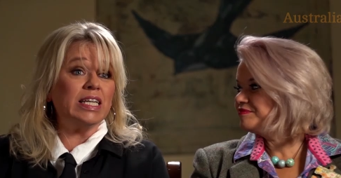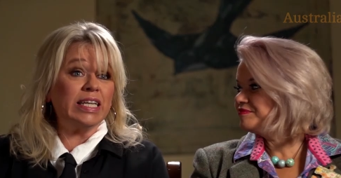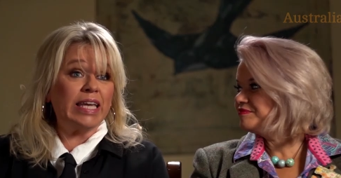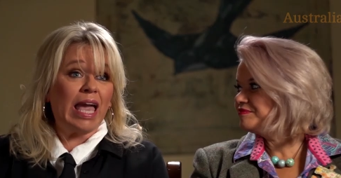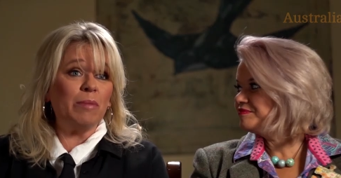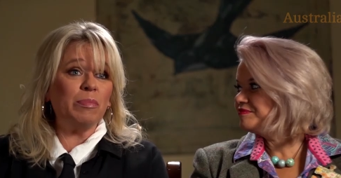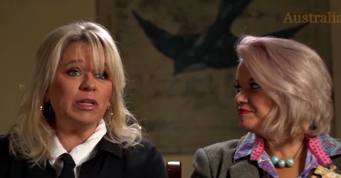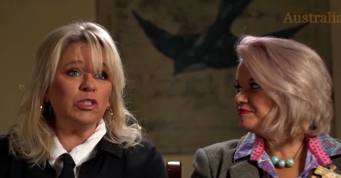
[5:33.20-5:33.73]
Speaker 1: and
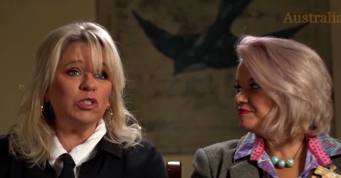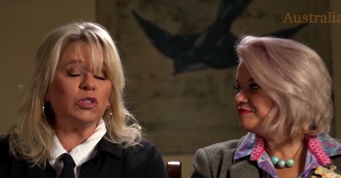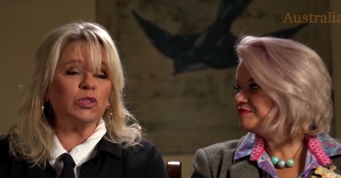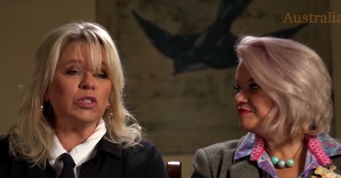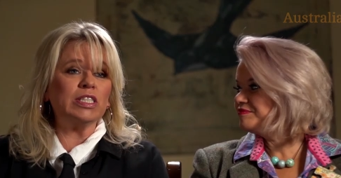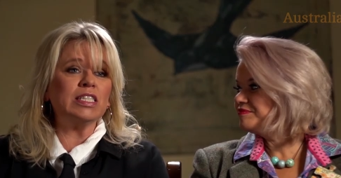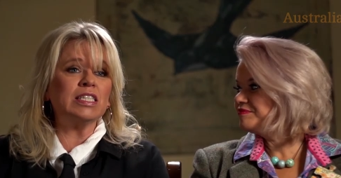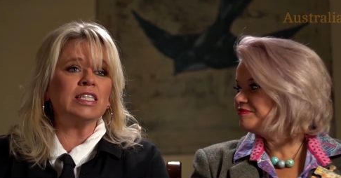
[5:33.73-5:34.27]
camping
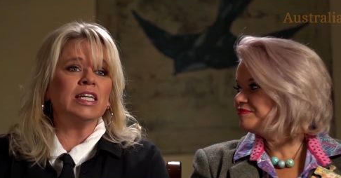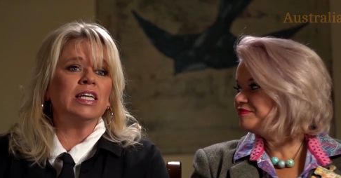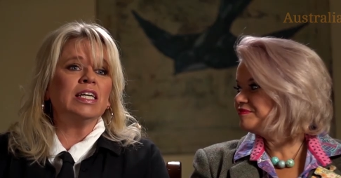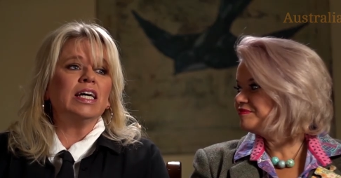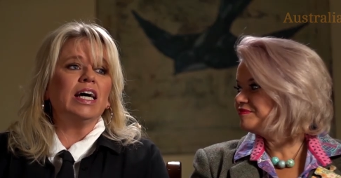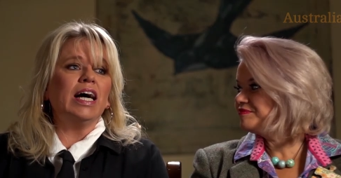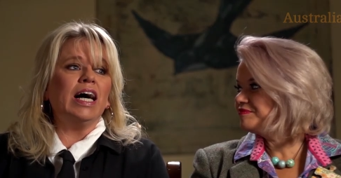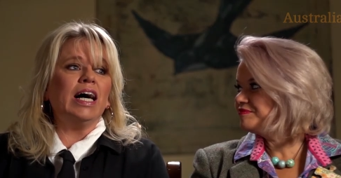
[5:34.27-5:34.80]
tours
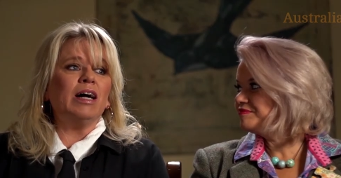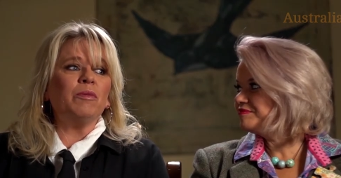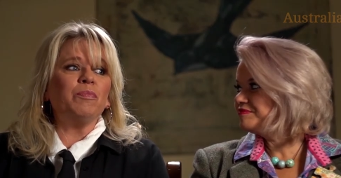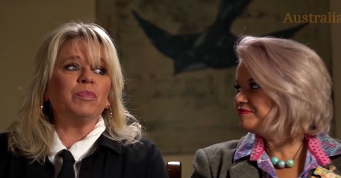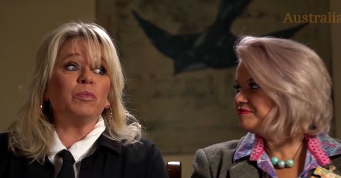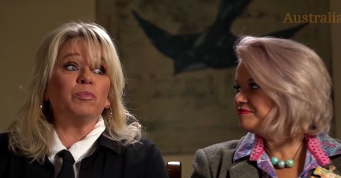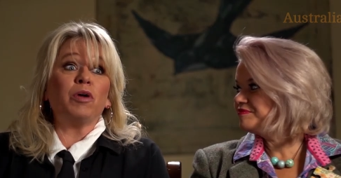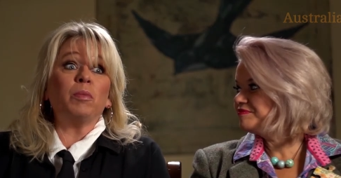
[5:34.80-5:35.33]

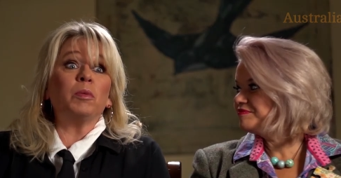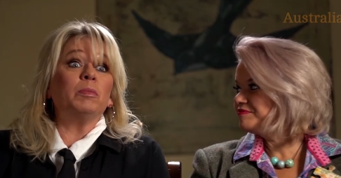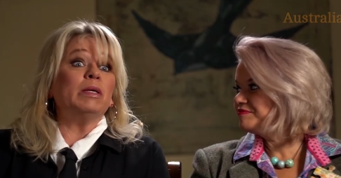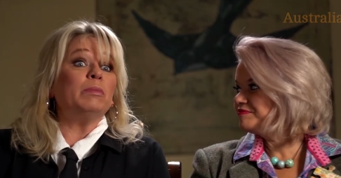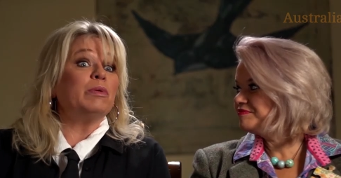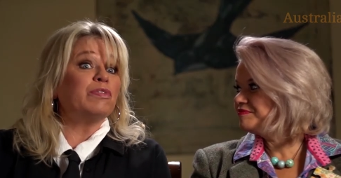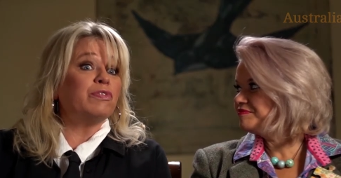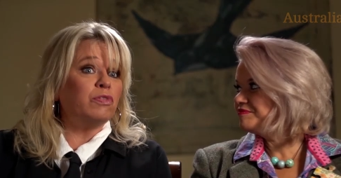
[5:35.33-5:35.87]
um, probably
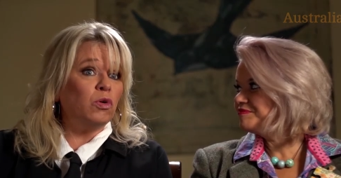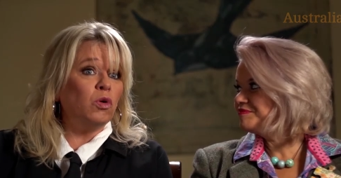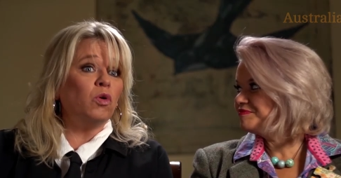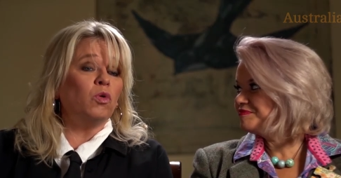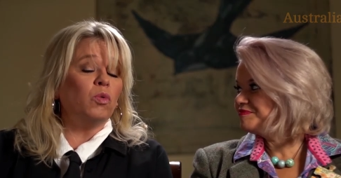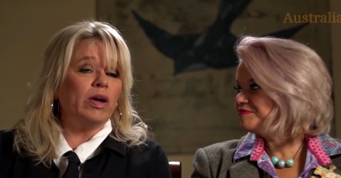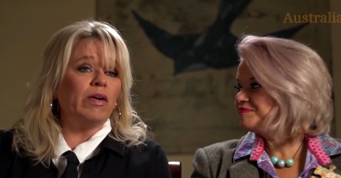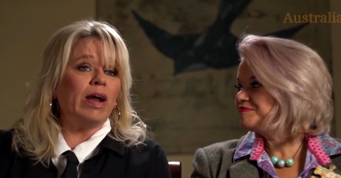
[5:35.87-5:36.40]

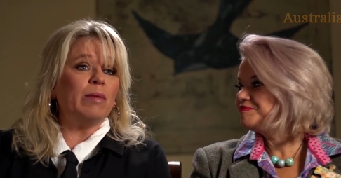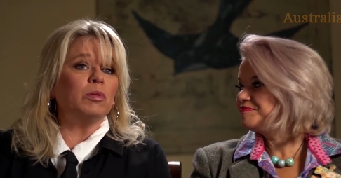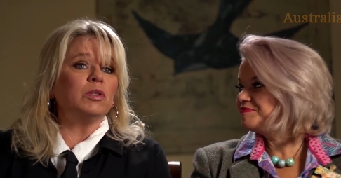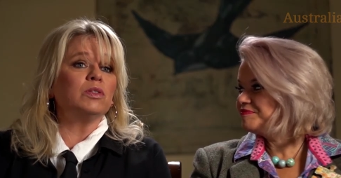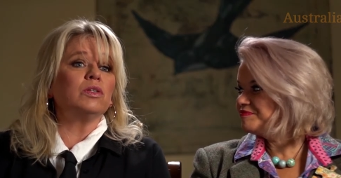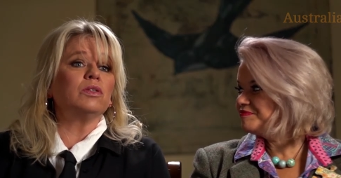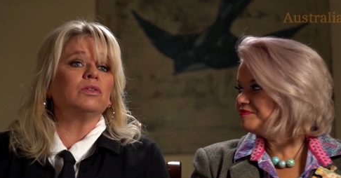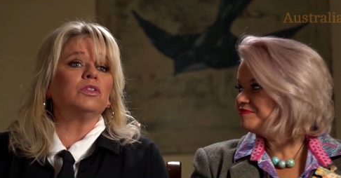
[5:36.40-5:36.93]
before we're able
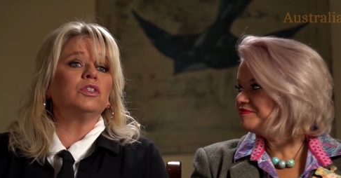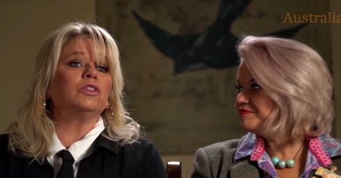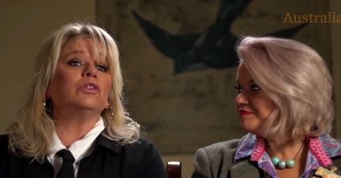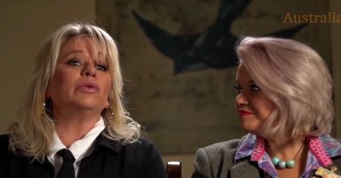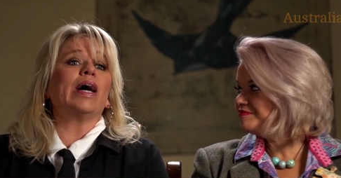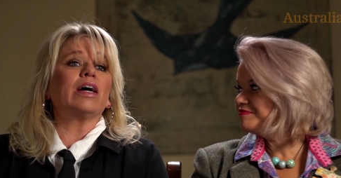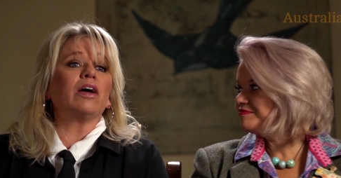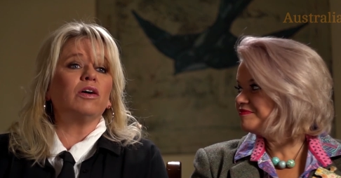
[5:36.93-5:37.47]
to, to
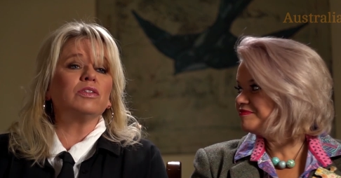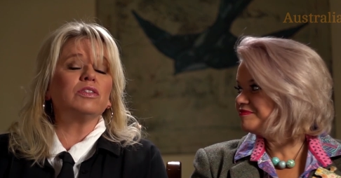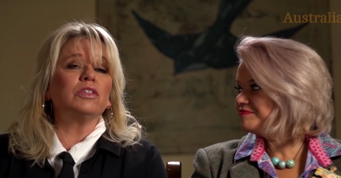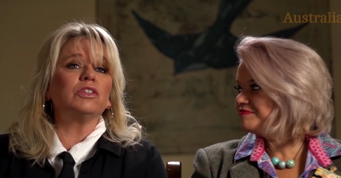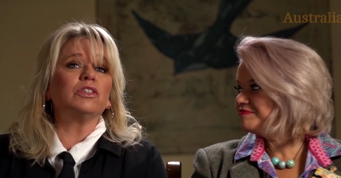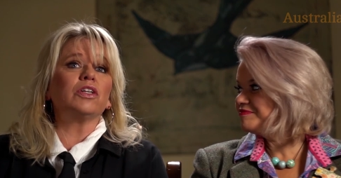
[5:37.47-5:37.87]
do our concert